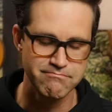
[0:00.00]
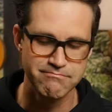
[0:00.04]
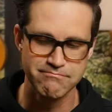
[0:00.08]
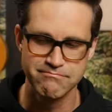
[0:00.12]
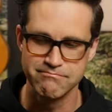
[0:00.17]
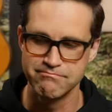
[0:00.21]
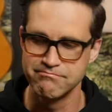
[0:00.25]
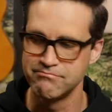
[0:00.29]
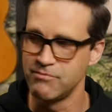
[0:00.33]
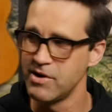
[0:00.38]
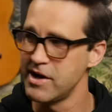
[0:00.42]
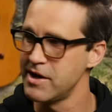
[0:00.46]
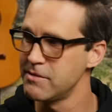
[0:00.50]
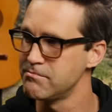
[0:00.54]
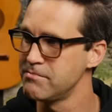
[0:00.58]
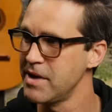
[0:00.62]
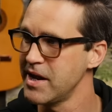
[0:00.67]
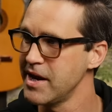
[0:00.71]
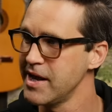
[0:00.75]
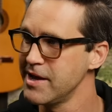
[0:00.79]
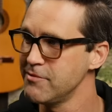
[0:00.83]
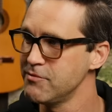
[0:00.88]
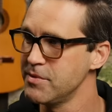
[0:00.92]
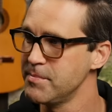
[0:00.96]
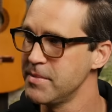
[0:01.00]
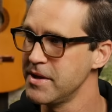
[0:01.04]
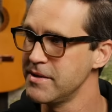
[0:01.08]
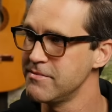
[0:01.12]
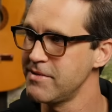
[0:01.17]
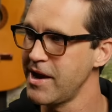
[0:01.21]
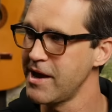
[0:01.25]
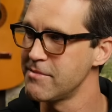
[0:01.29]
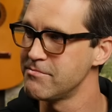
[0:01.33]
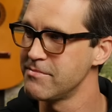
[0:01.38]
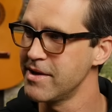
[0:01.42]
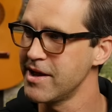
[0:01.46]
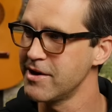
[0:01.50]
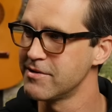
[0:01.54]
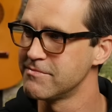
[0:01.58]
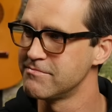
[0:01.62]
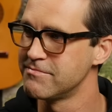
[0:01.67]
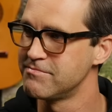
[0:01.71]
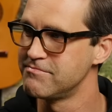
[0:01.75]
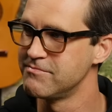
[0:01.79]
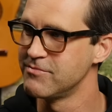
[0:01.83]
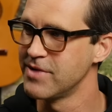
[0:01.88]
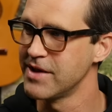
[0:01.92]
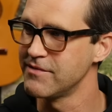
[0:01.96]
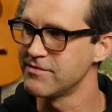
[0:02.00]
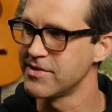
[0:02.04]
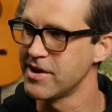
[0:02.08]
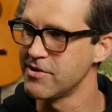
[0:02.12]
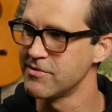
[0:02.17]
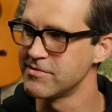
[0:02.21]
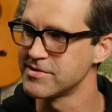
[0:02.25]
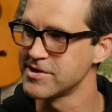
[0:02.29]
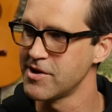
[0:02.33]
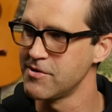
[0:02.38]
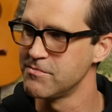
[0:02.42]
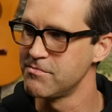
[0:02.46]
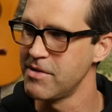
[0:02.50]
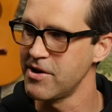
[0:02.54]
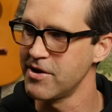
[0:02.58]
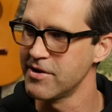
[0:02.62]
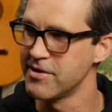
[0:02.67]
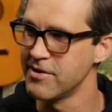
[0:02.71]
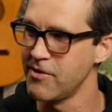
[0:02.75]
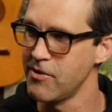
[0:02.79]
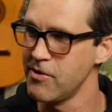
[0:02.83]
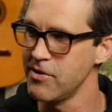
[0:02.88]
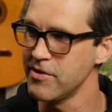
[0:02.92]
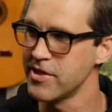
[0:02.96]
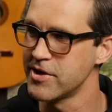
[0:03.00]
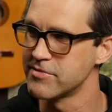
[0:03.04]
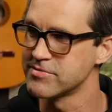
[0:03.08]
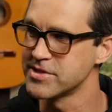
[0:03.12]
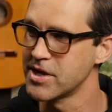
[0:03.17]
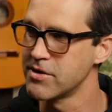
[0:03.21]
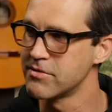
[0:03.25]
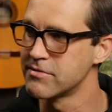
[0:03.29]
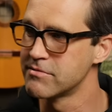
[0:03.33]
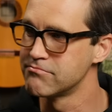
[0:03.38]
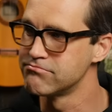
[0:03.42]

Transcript: Mm, well, buddy, it would be a lot better if there was no butter or there was no